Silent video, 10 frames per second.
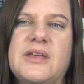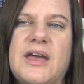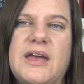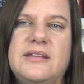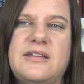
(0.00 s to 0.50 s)

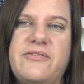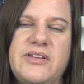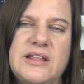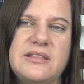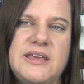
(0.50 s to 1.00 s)
uh,
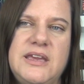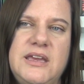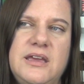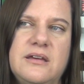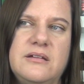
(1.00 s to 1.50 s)

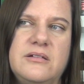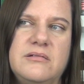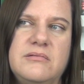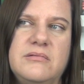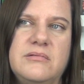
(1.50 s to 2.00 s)
definitely
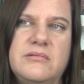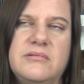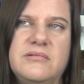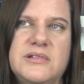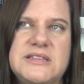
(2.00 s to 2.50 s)

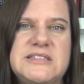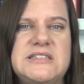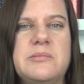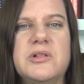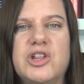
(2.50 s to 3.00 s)

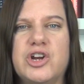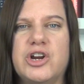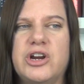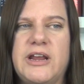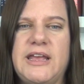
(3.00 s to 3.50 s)

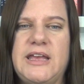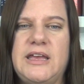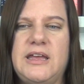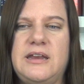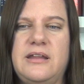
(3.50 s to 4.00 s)
similar
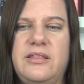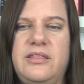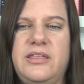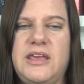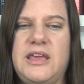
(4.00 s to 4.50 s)

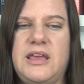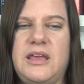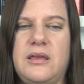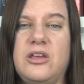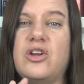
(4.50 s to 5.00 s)
in the
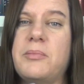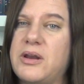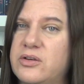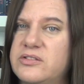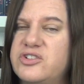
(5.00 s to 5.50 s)
you know
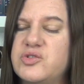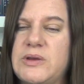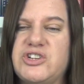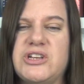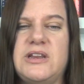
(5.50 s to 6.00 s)
medical
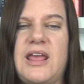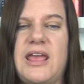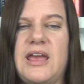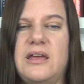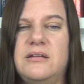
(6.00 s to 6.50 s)
situation
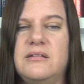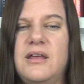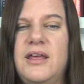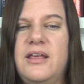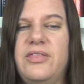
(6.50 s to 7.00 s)
and
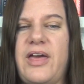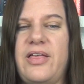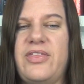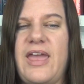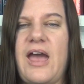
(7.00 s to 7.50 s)

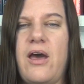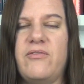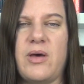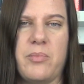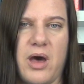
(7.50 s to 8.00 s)
that they
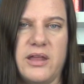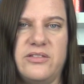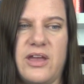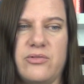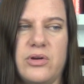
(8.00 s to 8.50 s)
have a
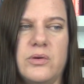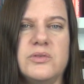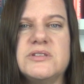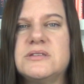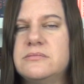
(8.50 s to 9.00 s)
bond that
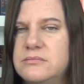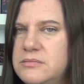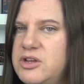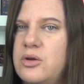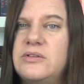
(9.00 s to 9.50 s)
grows
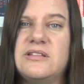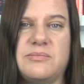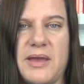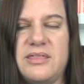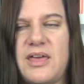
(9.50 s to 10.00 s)
you know,
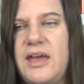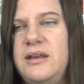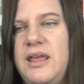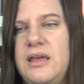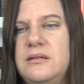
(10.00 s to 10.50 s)
despite
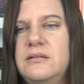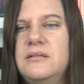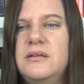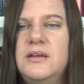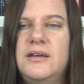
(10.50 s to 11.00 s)
that
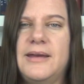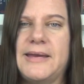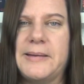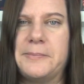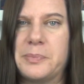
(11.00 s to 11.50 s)
and
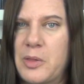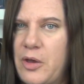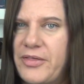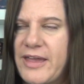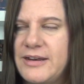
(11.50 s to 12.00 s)
um,
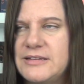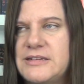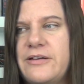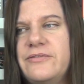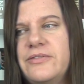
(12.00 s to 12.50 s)
all that kind of
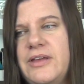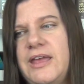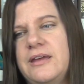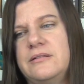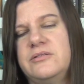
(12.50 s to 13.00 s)
stuff.
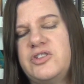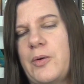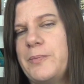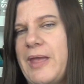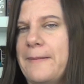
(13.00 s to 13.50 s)
And
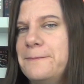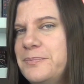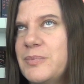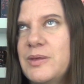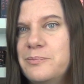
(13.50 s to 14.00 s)
so, yeah,
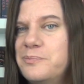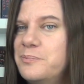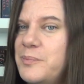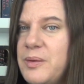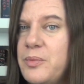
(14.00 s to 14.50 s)

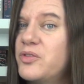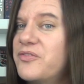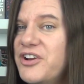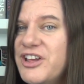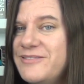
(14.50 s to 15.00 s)
but both
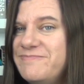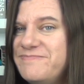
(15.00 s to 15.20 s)
very good.